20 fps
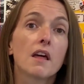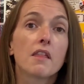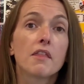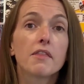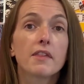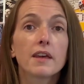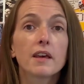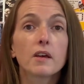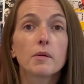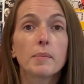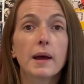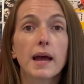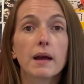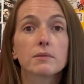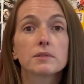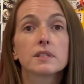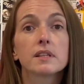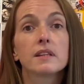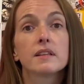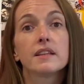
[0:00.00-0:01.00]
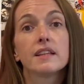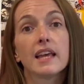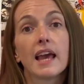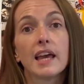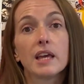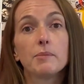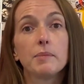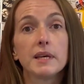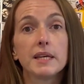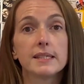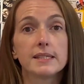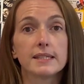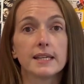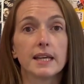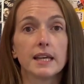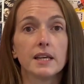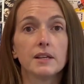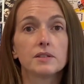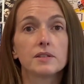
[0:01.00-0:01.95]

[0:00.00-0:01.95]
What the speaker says: think about the ABC.